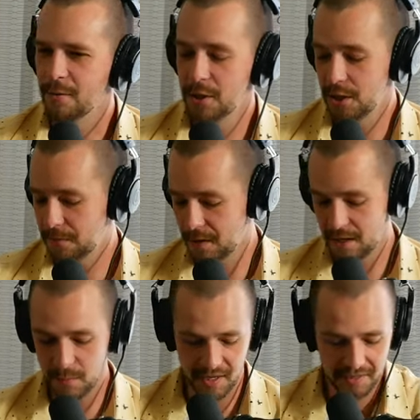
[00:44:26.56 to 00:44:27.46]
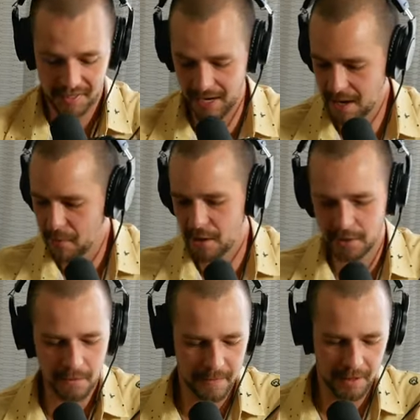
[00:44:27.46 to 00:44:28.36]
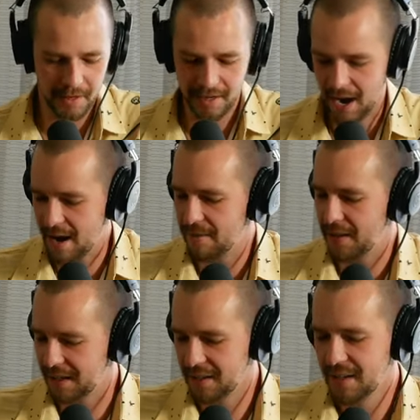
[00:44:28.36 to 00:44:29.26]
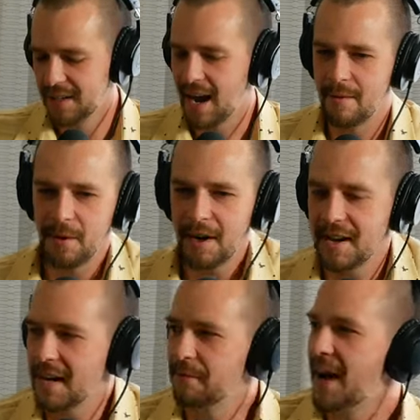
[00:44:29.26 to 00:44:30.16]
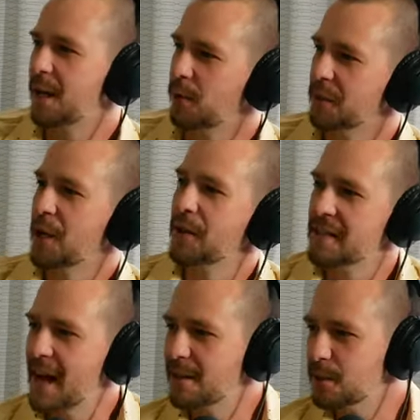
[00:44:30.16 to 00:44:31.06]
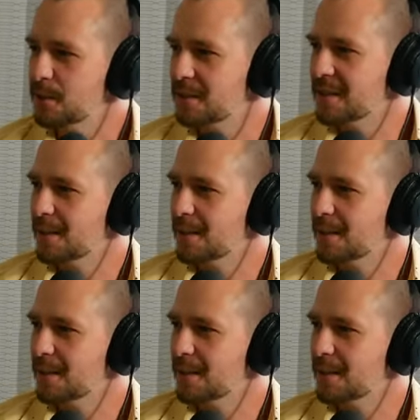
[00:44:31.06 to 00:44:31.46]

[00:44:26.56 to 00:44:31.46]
which is funny because, like, I'm also very... Uh, like. I'm very identifiable with all the tattoos